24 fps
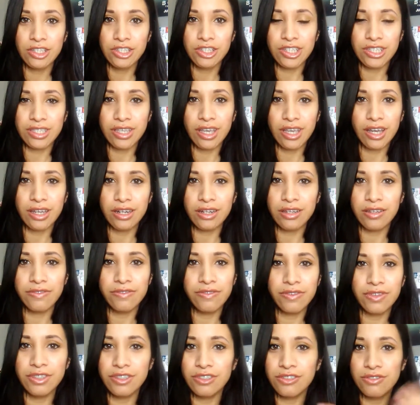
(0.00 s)
just kind of
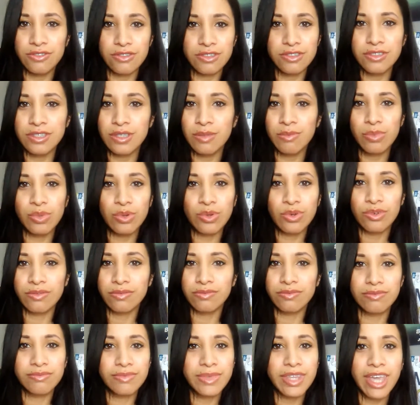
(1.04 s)

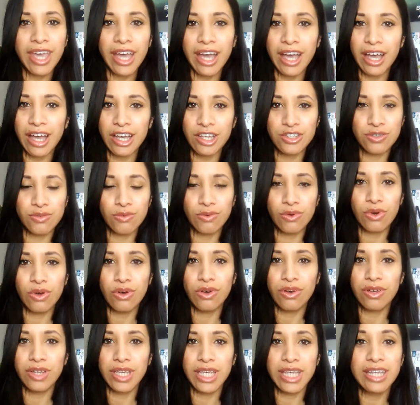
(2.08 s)
simple,
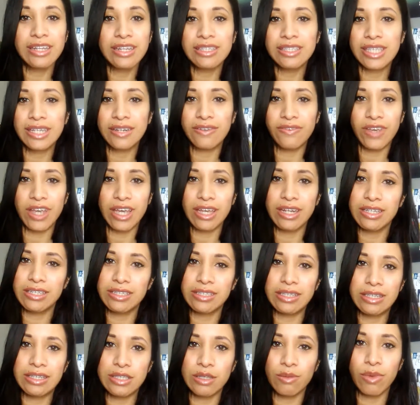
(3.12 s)
casual, innocent
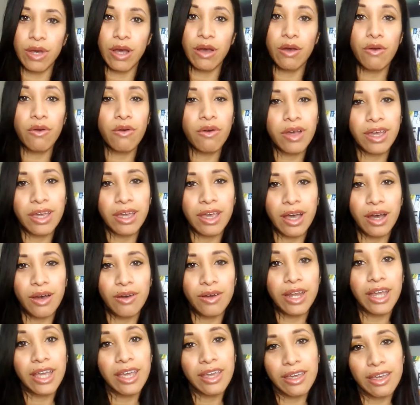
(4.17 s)
fantasies about going
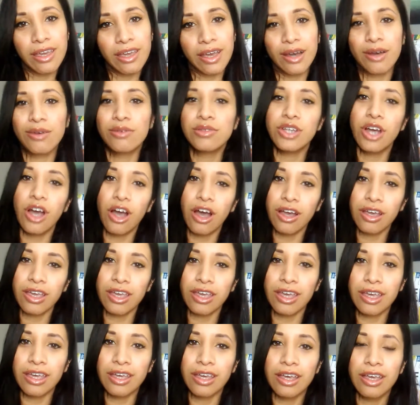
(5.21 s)
out, hanging out,
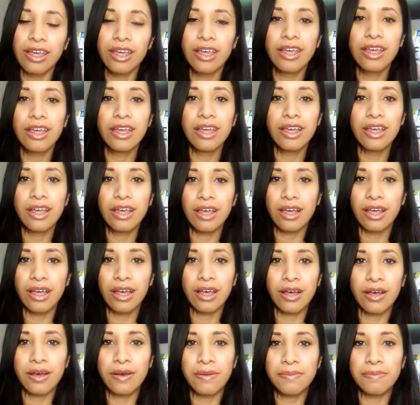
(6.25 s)
talking,
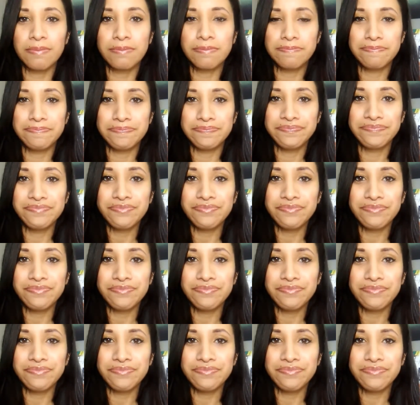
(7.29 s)
um,